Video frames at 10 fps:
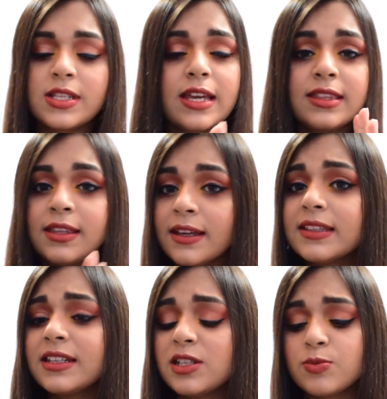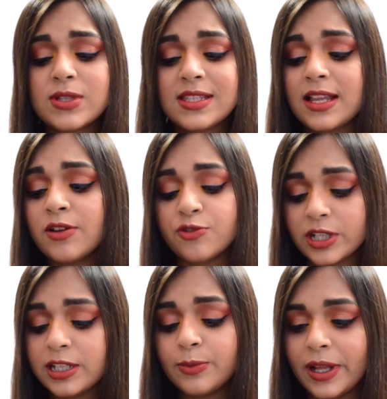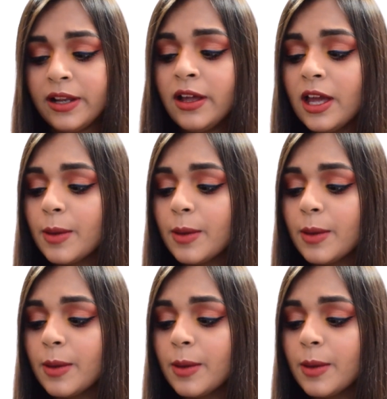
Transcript: I think that it would sell really well